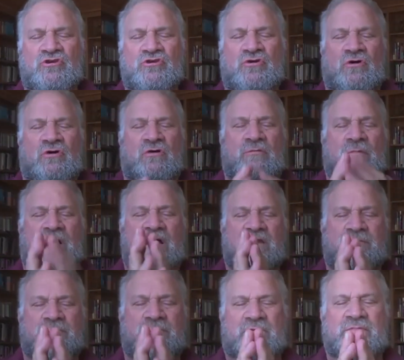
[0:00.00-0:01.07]
oh,
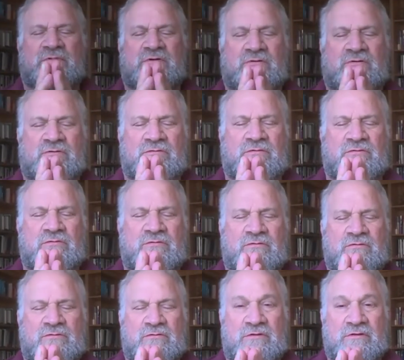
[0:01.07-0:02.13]
mane padme
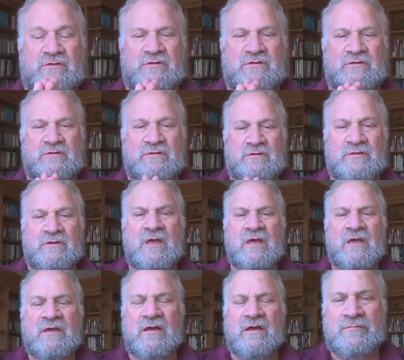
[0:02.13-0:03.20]
hum.
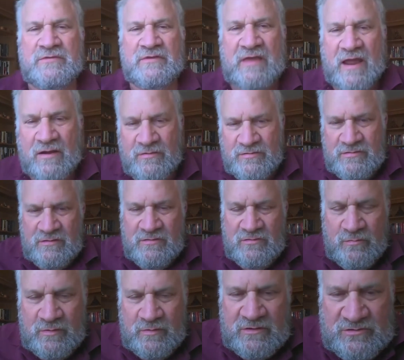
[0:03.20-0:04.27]
Come to Garrison
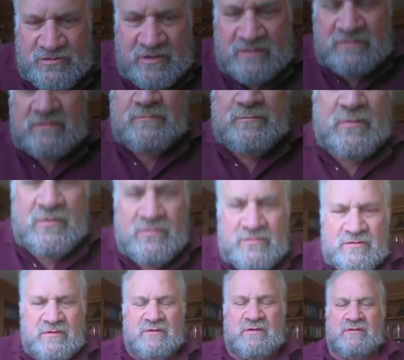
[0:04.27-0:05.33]
so we can chant in
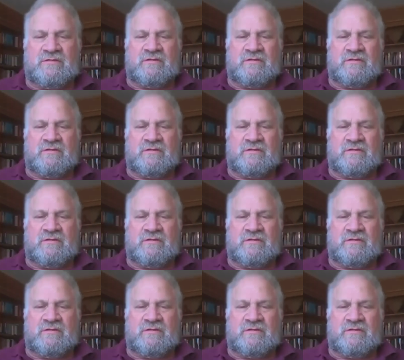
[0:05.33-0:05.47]
person and